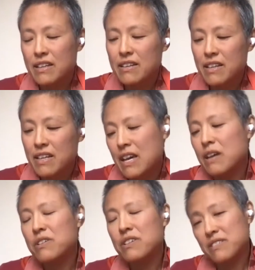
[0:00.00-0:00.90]
and
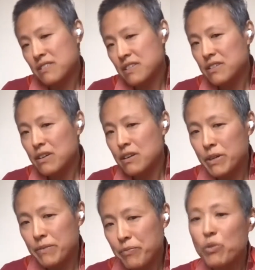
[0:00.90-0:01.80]
that is the
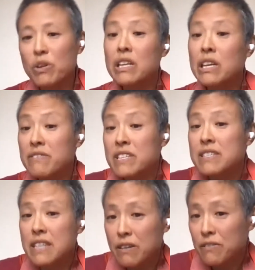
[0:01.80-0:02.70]
Dharma, or love
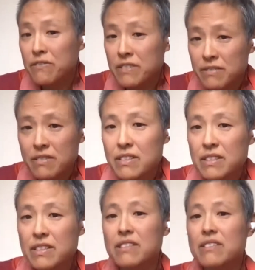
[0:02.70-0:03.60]
itself.
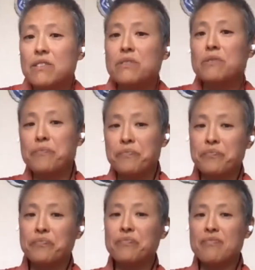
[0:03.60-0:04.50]
So
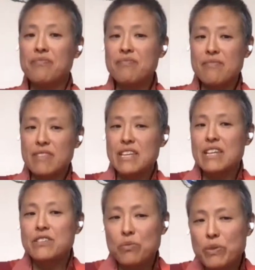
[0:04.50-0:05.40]

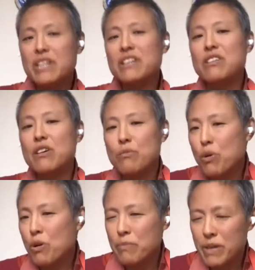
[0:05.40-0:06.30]
we can talk
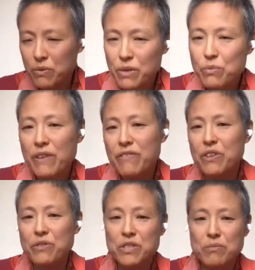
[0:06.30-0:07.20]
more about what
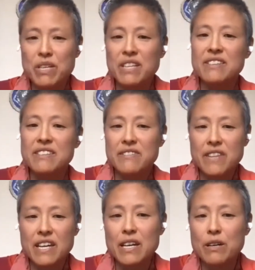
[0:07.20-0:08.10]
refuge means, if
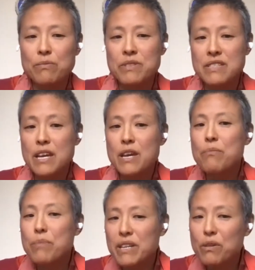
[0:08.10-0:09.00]
that helps.
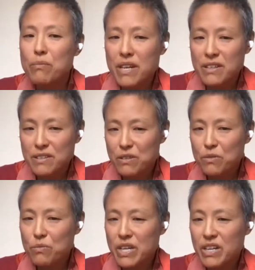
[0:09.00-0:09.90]
But no
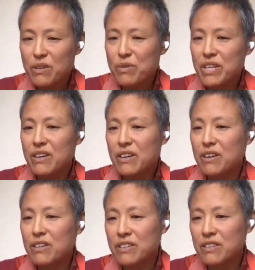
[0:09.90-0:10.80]
matter where we
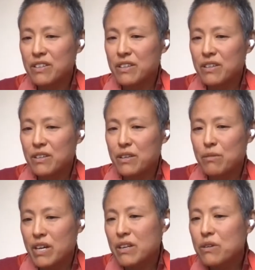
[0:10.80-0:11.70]
are, no
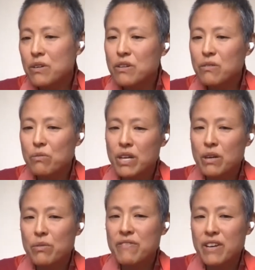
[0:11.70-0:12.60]
matter
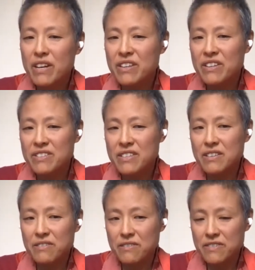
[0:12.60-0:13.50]
where we find
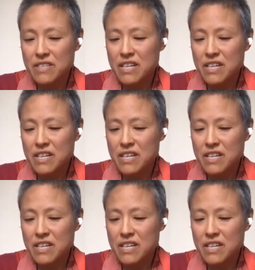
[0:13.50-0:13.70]
ourselves,